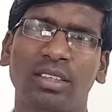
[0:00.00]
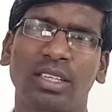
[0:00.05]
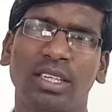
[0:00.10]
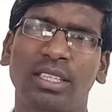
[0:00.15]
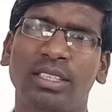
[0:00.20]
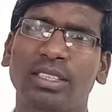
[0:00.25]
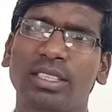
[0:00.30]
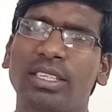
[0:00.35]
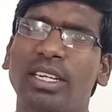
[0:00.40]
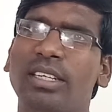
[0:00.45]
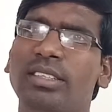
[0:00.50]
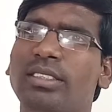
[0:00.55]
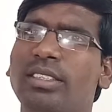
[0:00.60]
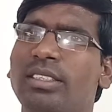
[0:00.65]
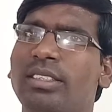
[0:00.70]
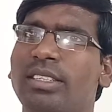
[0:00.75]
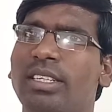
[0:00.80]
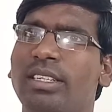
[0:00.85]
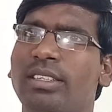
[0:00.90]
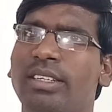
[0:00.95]
the
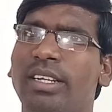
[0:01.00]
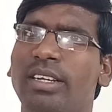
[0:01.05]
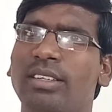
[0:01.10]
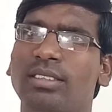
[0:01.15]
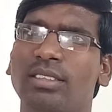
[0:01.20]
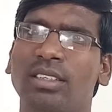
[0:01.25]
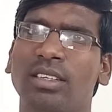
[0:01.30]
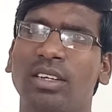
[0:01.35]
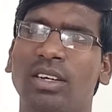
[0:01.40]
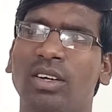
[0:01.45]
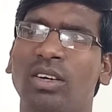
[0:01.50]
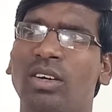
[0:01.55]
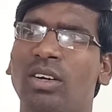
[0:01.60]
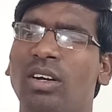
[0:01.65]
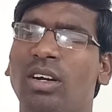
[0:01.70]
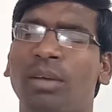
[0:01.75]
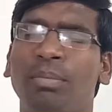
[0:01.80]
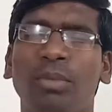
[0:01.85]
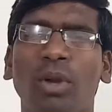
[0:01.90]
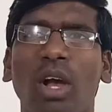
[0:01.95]
international trade takes uh,
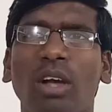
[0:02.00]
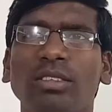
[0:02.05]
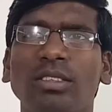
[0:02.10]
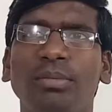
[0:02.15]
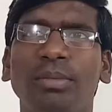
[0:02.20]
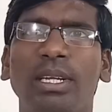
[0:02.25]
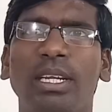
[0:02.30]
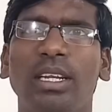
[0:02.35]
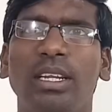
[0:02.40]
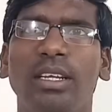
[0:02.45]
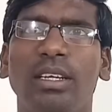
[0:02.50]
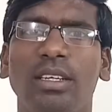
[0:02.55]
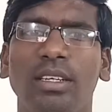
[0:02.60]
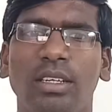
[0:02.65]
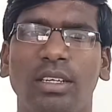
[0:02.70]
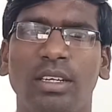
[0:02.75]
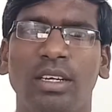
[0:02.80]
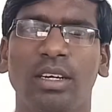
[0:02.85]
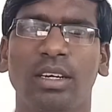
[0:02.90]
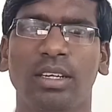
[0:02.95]
uh, approximately
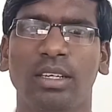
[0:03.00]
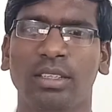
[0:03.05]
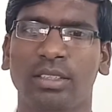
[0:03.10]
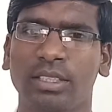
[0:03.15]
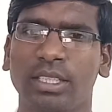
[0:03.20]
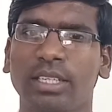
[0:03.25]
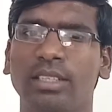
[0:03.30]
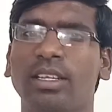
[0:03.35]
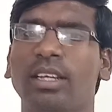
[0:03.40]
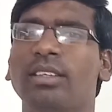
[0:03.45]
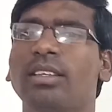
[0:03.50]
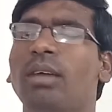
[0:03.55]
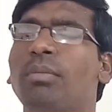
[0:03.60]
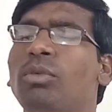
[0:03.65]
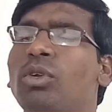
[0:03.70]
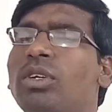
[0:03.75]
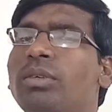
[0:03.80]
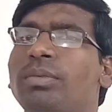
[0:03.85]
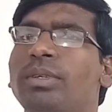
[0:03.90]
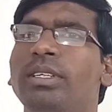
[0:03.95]
uh, take the
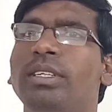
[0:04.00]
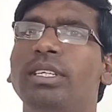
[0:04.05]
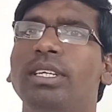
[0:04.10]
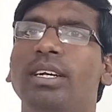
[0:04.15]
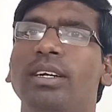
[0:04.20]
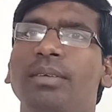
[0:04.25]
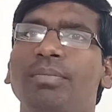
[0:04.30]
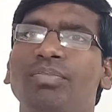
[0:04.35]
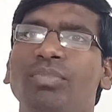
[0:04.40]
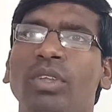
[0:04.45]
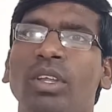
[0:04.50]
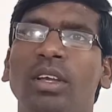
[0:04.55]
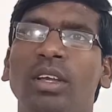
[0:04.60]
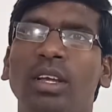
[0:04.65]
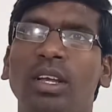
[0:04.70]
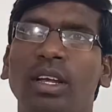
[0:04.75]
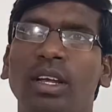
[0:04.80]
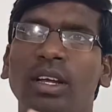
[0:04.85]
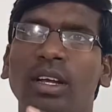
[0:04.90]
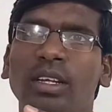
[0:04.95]
example of india
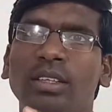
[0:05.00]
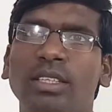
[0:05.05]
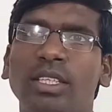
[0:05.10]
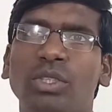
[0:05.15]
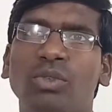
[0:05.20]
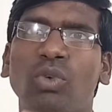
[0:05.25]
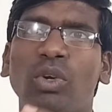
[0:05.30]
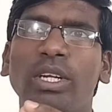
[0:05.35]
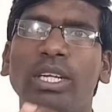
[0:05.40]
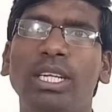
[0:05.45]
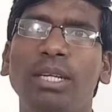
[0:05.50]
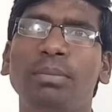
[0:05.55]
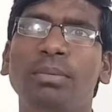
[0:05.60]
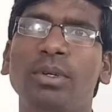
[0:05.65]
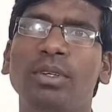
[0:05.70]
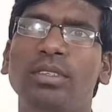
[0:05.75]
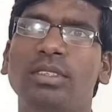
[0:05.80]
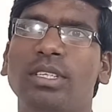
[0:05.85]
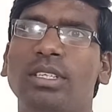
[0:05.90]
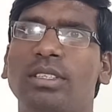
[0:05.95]
the 20
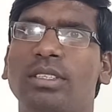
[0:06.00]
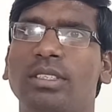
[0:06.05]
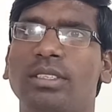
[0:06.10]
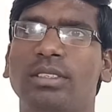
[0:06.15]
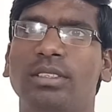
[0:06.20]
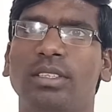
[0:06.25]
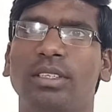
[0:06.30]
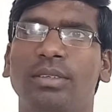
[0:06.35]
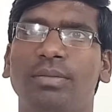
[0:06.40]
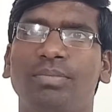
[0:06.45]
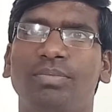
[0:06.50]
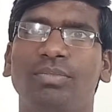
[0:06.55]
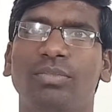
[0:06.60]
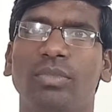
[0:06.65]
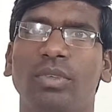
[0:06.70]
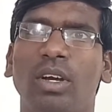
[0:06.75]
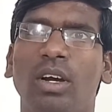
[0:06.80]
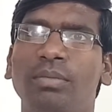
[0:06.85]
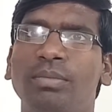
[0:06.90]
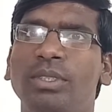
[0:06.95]
percent
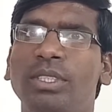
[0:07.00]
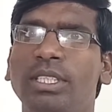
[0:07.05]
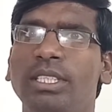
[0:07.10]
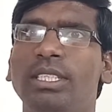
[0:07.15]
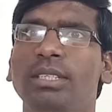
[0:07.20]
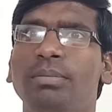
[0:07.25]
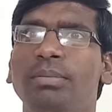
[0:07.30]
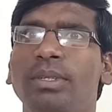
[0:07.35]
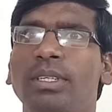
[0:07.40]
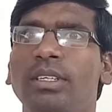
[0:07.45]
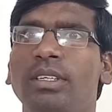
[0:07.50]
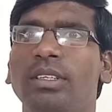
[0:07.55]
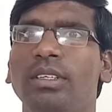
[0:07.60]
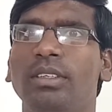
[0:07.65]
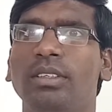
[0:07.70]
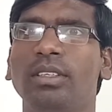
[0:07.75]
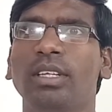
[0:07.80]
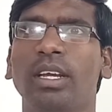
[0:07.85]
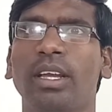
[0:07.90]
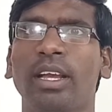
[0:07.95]
of gdp
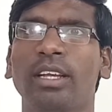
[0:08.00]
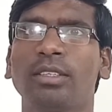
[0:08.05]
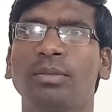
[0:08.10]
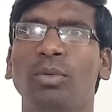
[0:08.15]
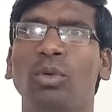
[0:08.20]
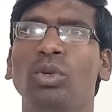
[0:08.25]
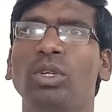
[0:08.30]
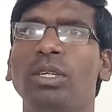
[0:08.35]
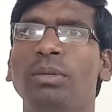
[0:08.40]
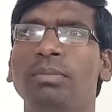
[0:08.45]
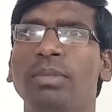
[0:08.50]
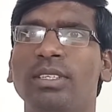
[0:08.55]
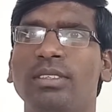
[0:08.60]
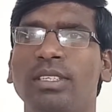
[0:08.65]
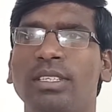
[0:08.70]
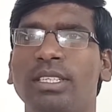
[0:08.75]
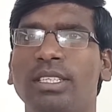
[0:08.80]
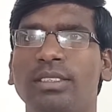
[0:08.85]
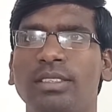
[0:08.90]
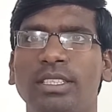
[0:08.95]
the exporting
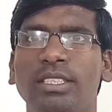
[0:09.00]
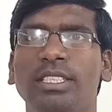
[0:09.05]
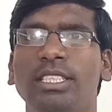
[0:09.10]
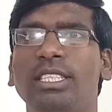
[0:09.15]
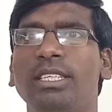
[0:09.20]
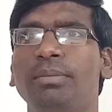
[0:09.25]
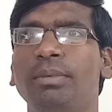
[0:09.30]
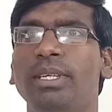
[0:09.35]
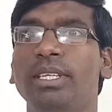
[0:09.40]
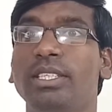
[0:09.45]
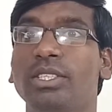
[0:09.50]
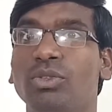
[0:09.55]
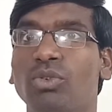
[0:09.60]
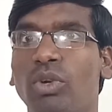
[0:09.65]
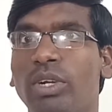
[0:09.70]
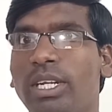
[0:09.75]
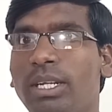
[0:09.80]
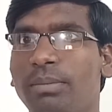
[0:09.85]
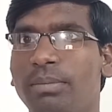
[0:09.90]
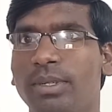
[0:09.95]
percentage in gdp is
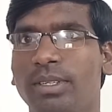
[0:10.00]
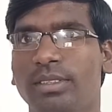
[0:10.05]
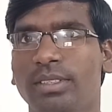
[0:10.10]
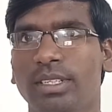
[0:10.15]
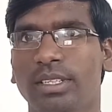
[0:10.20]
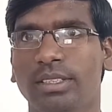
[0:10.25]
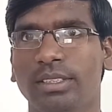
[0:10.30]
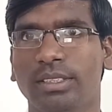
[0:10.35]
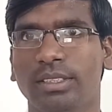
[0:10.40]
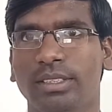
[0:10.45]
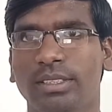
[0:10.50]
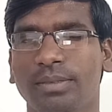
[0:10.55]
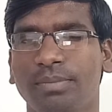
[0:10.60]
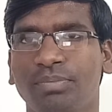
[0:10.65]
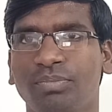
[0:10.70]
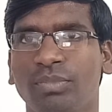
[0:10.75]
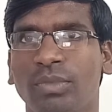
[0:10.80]
20 percent